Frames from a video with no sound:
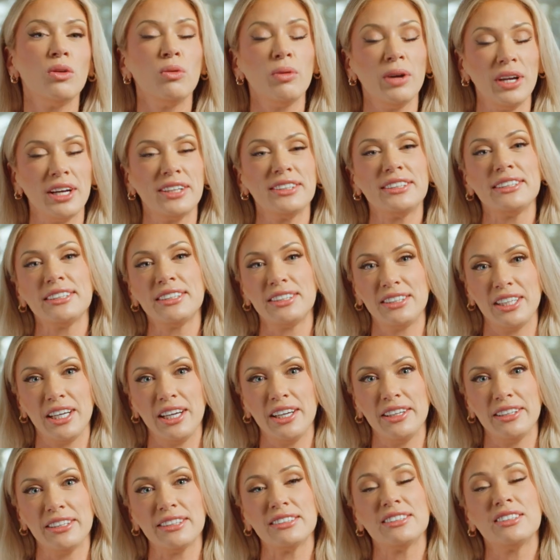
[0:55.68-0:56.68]
We
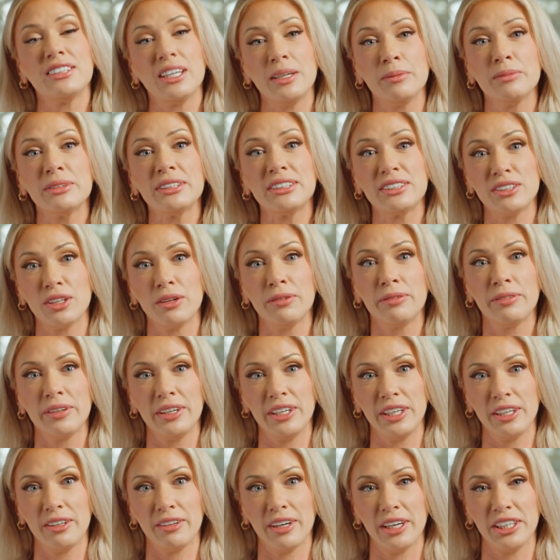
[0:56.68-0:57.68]
understand that seamless software
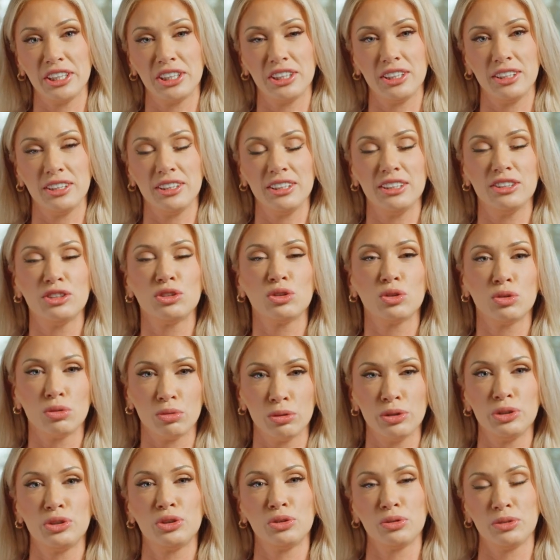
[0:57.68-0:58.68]
integration is
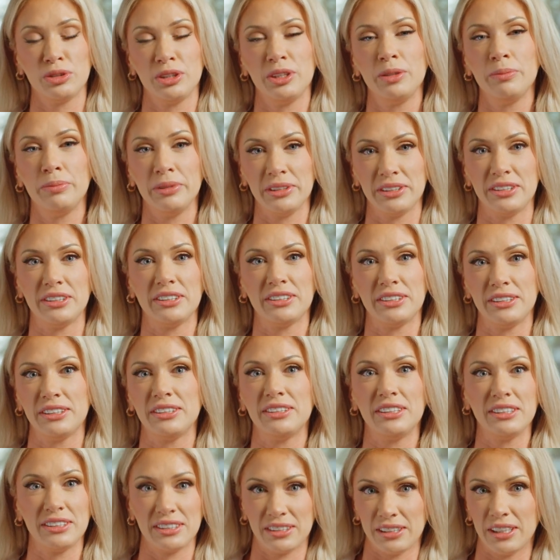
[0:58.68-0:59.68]
crucial to your business's
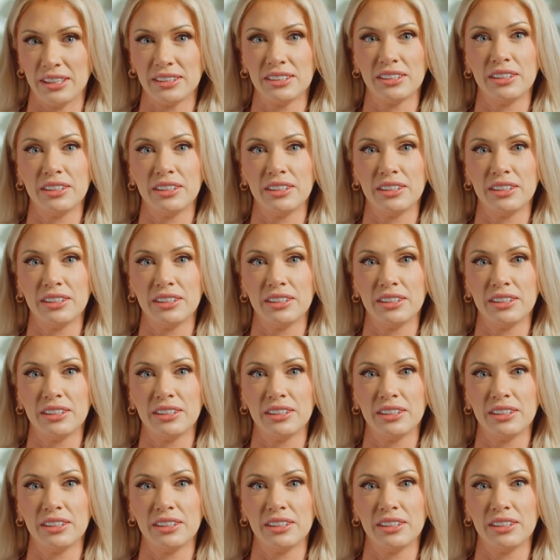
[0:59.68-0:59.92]
success